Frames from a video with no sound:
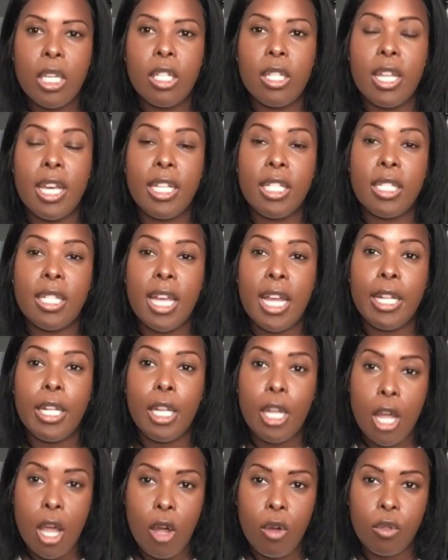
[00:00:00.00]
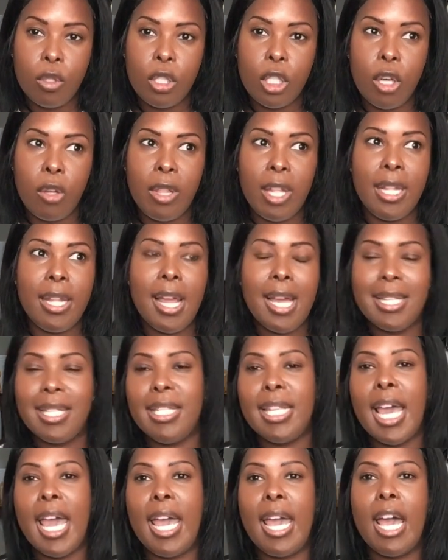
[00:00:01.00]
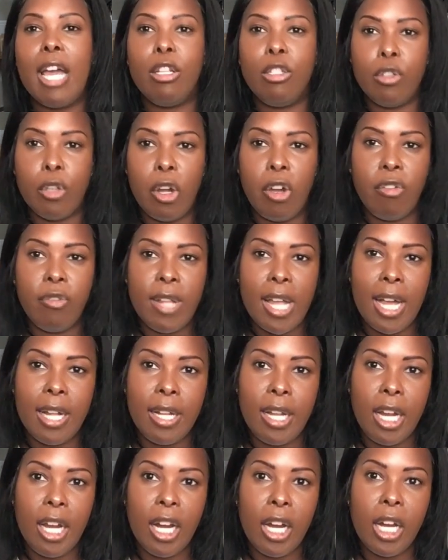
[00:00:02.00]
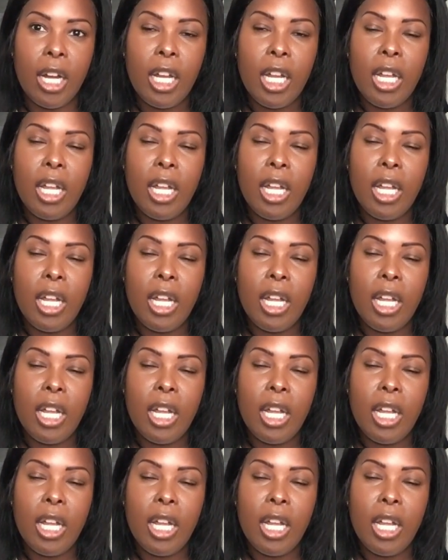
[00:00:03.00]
They said no. So the next day I drove down there